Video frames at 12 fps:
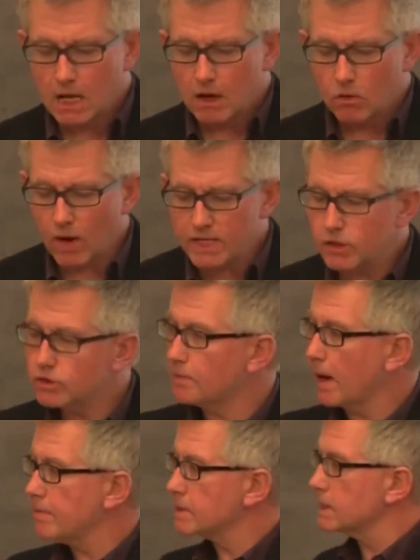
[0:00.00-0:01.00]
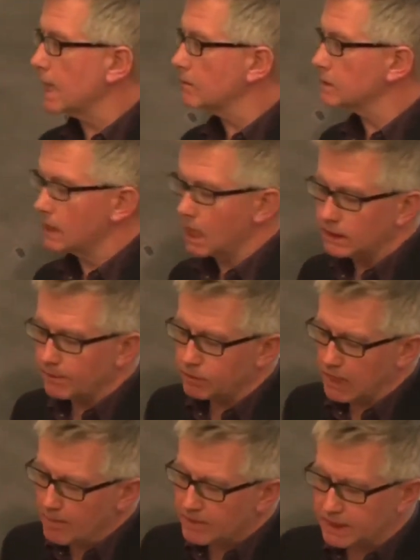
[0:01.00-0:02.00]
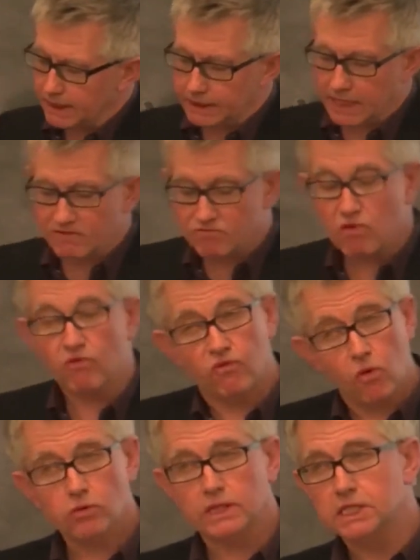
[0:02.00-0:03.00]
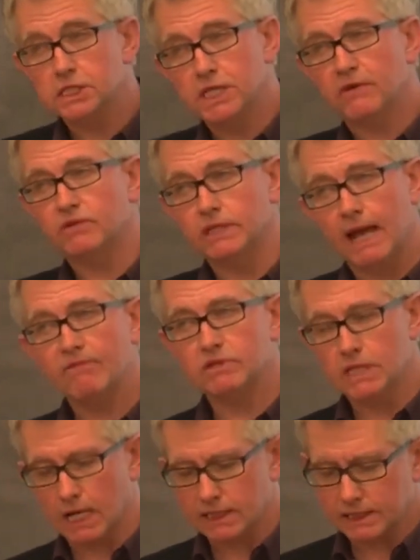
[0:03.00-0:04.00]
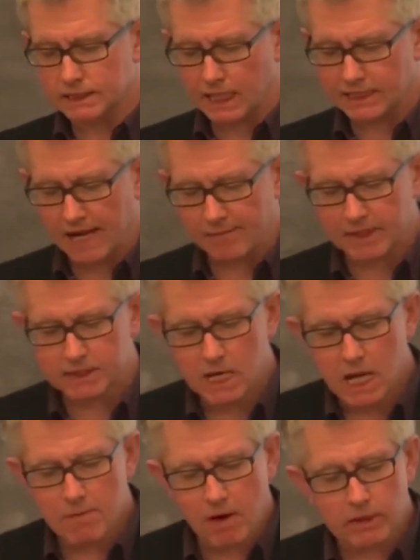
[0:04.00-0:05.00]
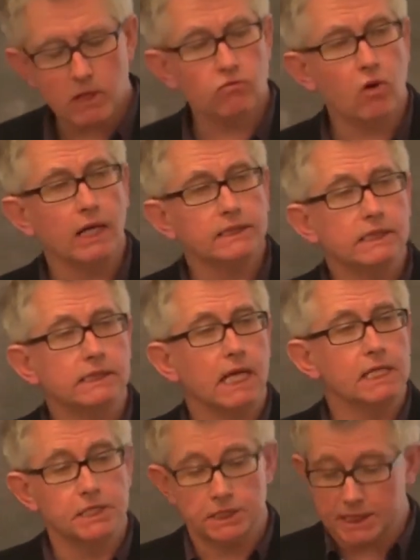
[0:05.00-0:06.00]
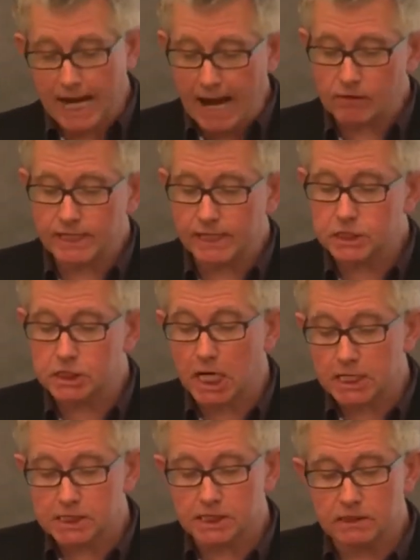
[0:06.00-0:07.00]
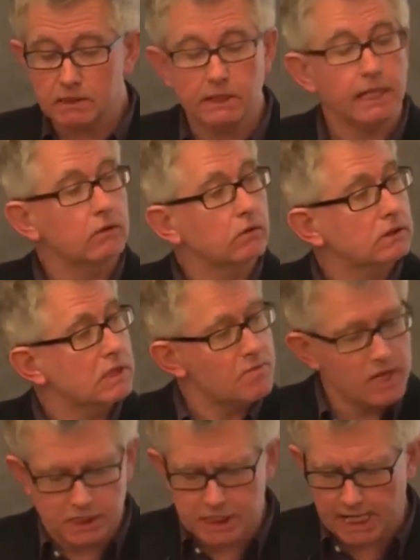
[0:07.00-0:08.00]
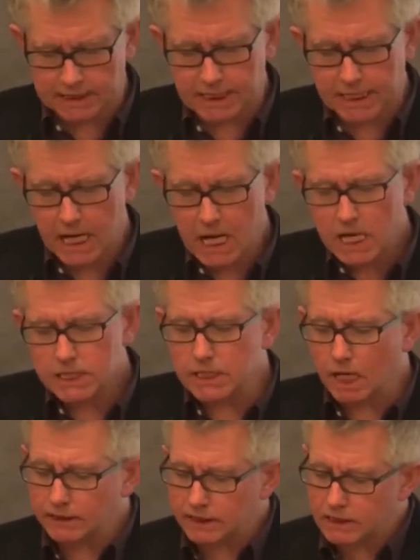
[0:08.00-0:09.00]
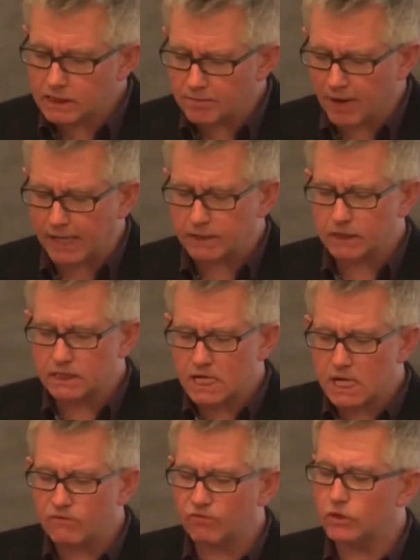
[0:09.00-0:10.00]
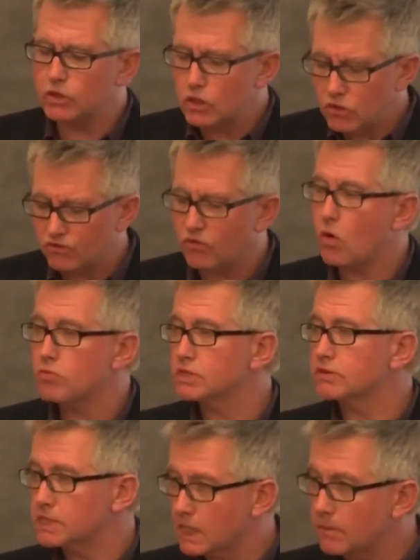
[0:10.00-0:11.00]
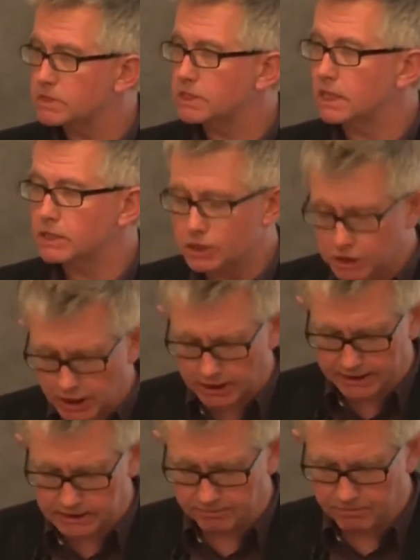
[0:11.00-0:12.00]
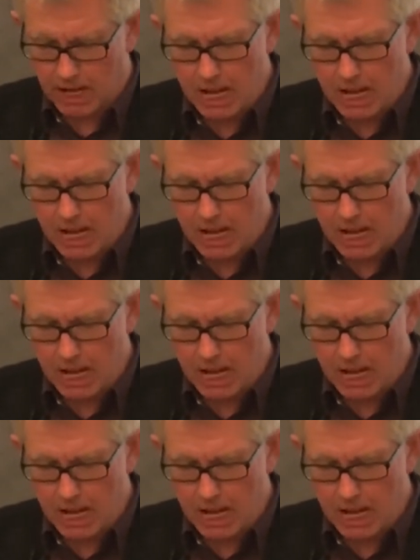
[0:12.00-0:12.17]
When newspaper sales started plummeting, even before this shift in advertising dynamics, American writers such as Downey and Shudson, Nichols and McChesney started to debate the need for new forms of subsidy to journalism.